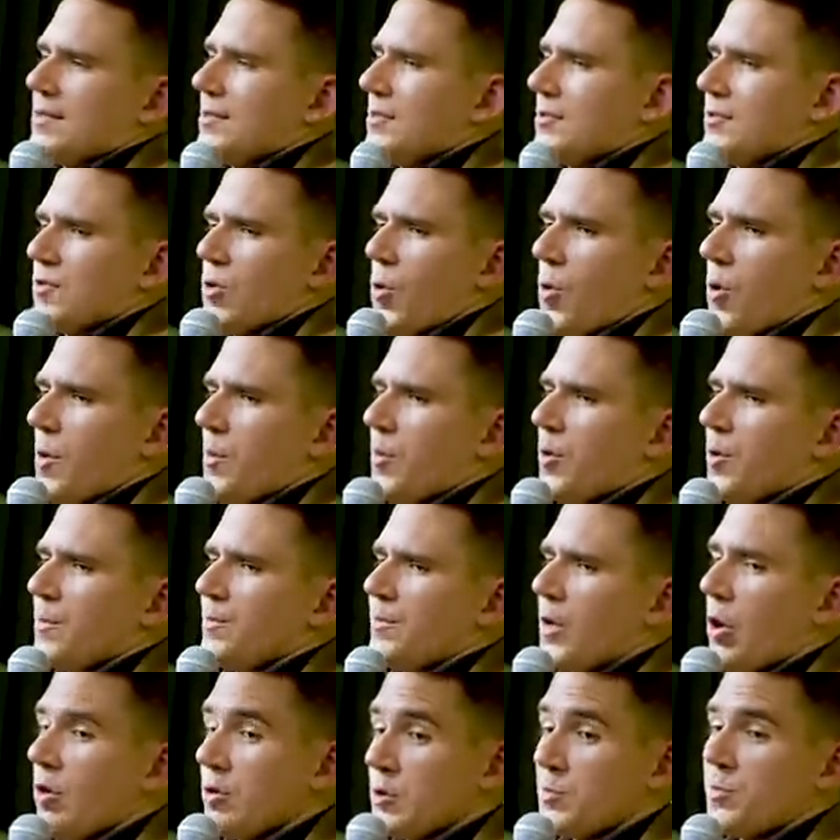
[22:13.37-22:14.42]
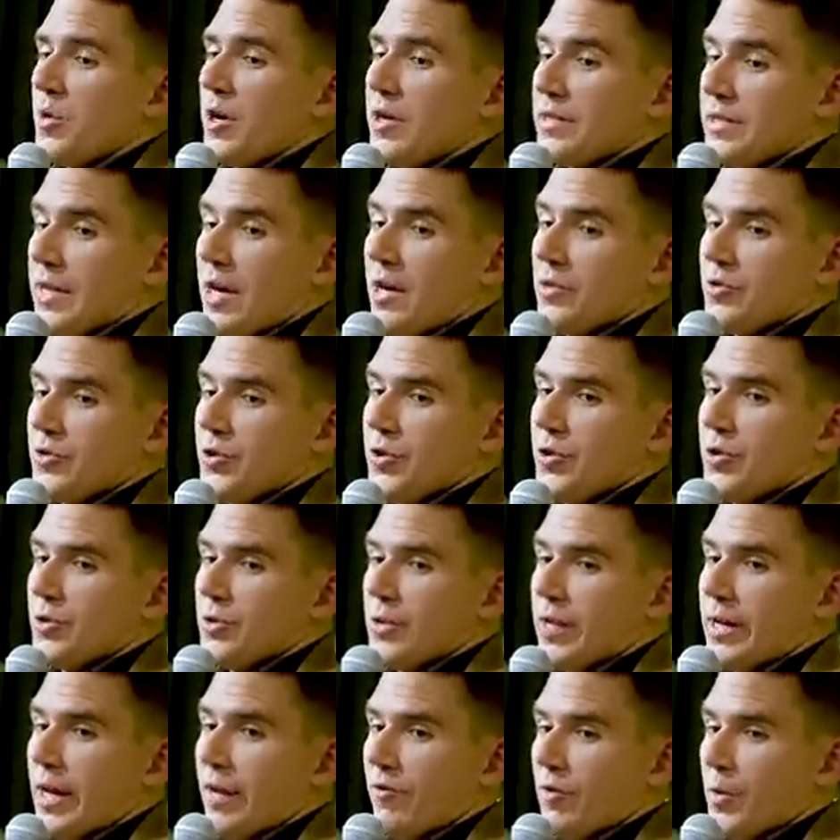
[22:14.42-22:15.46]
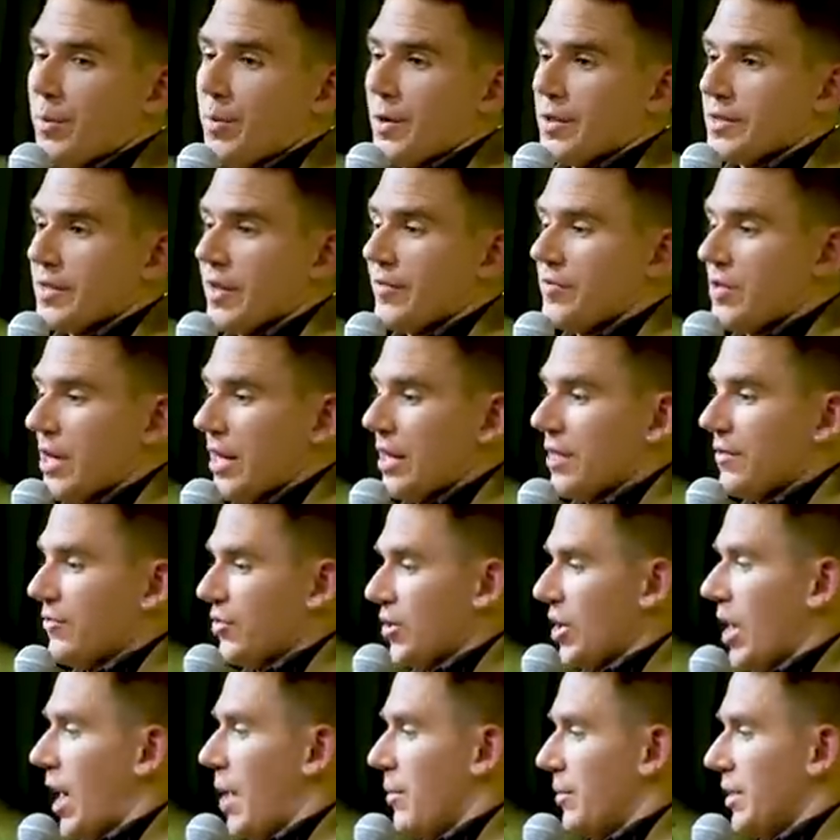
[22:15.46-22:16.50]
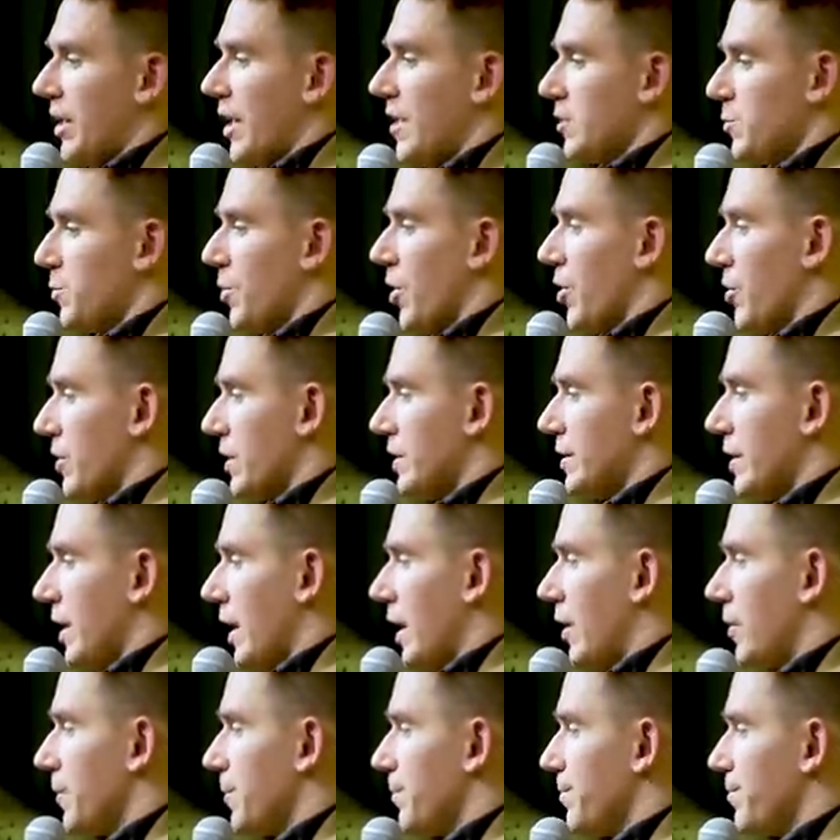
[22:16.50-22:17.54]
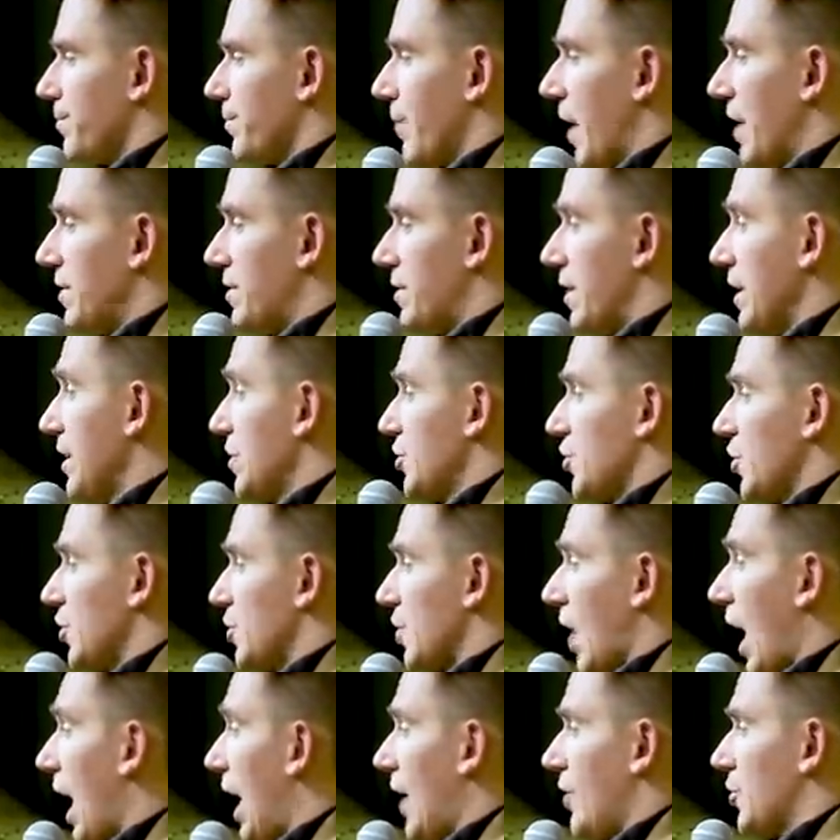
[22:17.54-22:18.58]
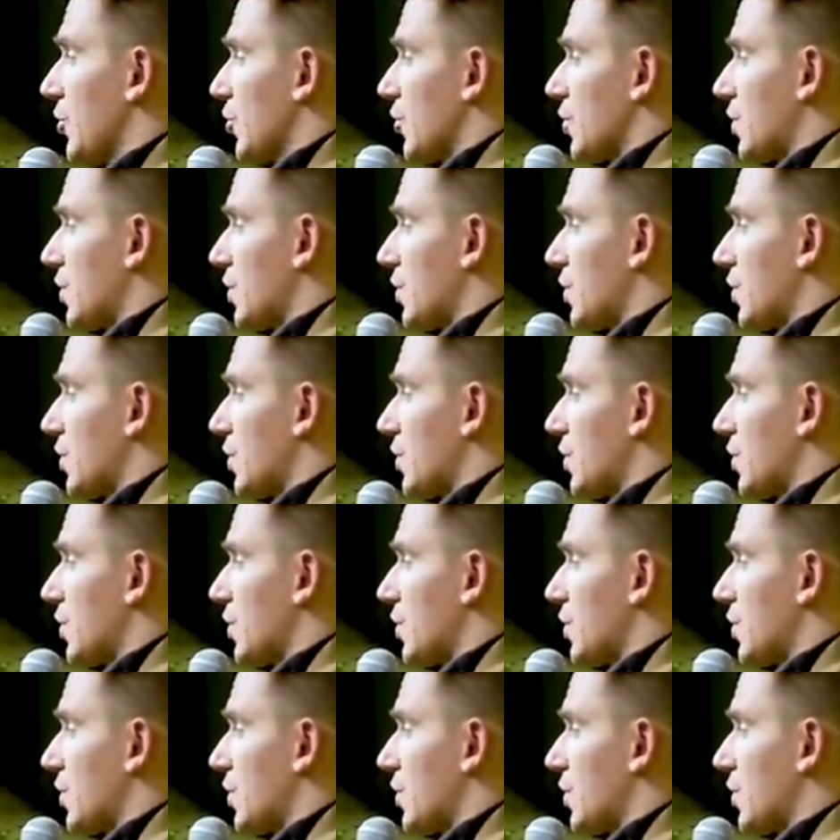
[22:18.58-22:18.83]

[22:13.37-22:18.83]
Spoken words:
It's horrible. They always break down, too. Like, every bus I've taken for comedy has broken down. I think it's just on their